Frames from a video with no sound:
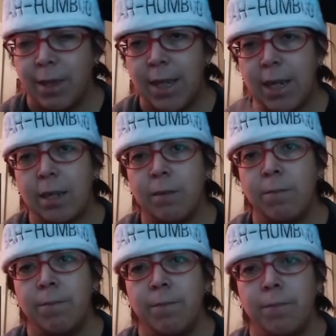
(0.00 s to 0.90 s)

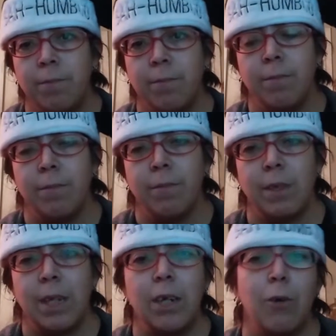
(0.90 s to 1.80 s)
then
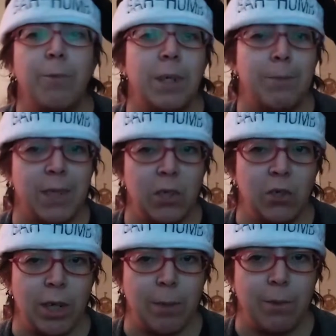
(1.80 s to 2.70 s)
he opened up a tea
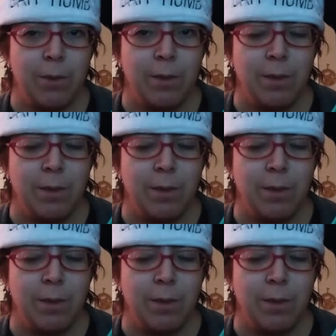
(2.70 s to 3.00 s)
shop.